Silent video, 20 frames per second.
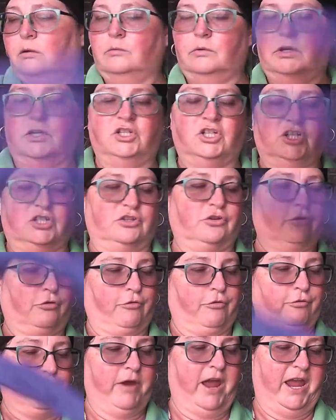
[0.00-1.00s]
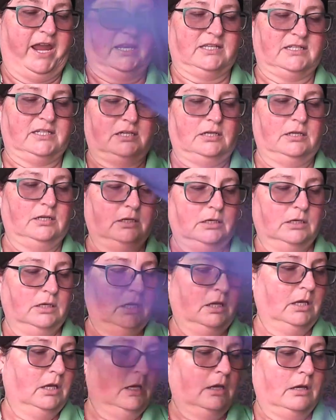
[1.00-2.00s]
which is great
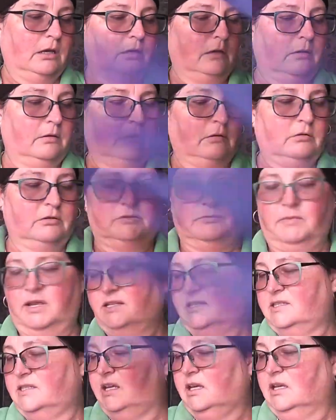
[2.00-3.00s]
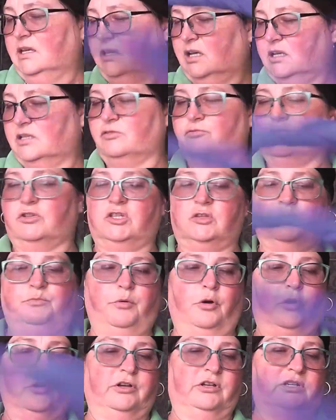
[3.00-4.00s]
because my skin does
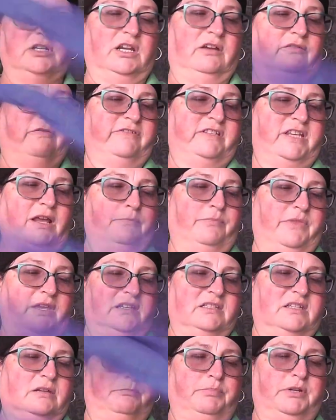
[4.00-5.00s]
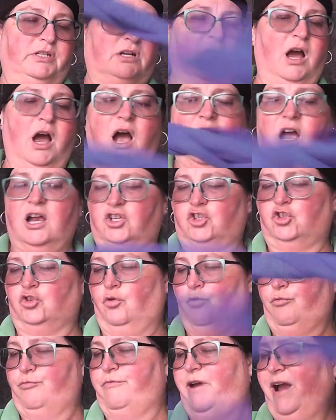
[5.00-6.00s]
respond. If something's a bit harsh
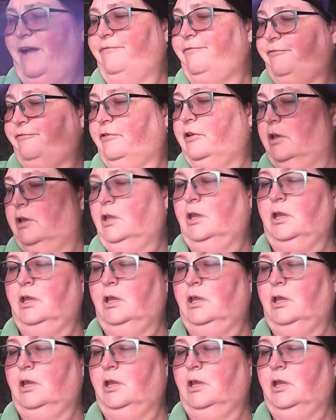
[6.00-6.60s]
or rough,